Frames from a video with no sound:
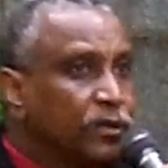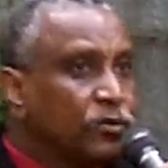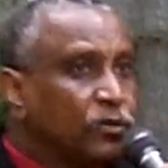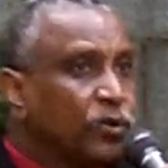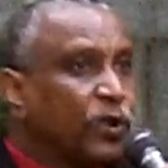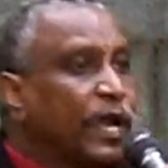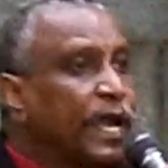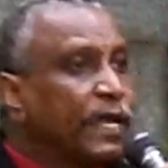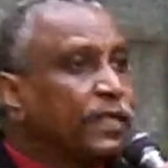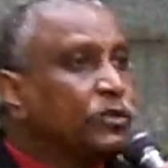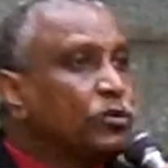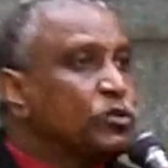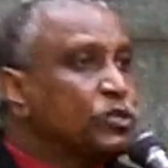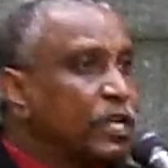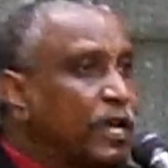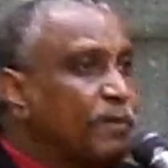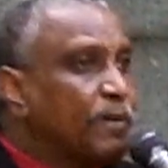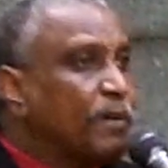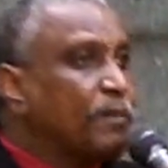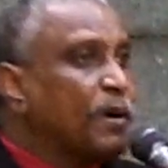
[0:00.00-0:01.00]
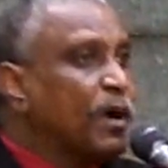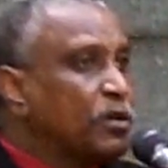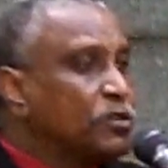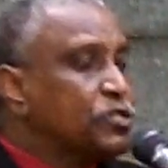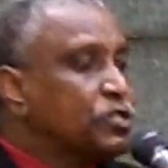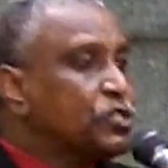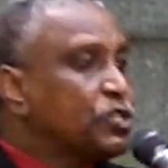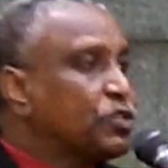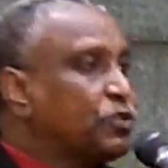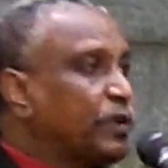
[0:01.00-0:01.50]
to write to them about
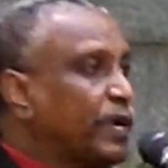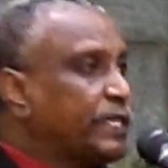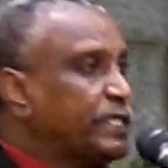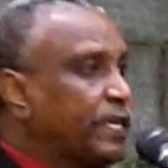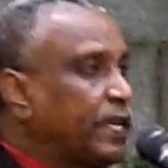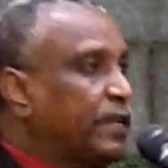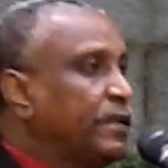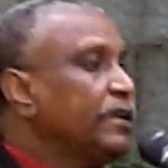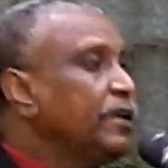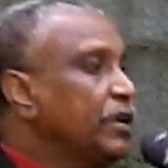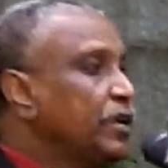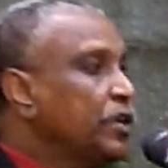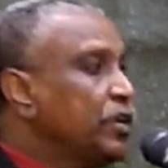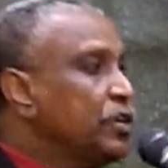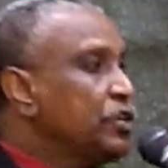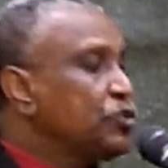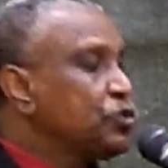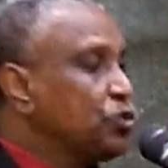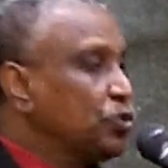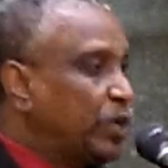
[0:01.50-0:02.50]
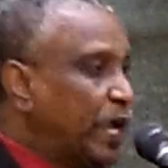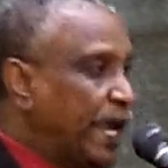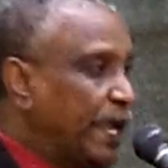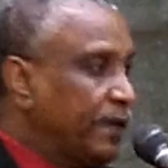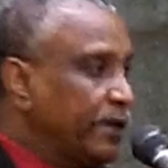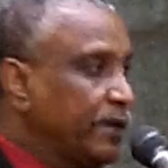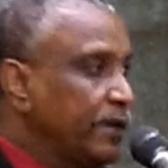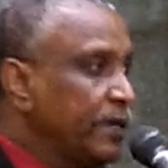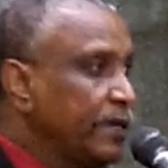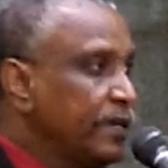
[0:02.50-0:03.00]
the situation in
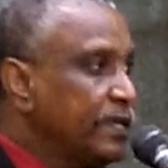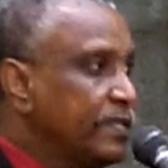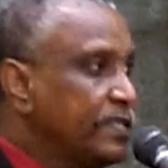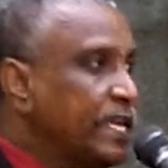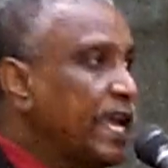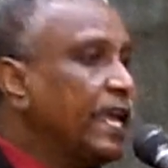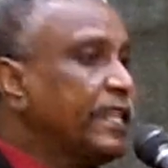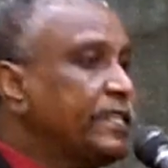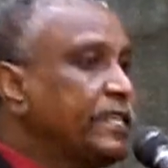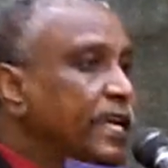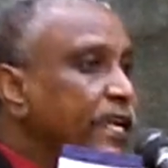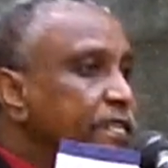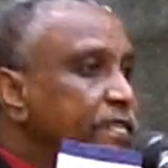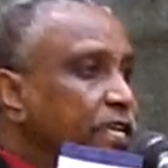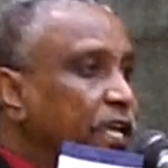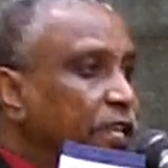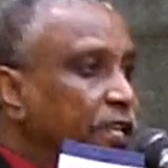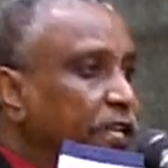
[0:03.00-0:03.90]
Sudan. That there is a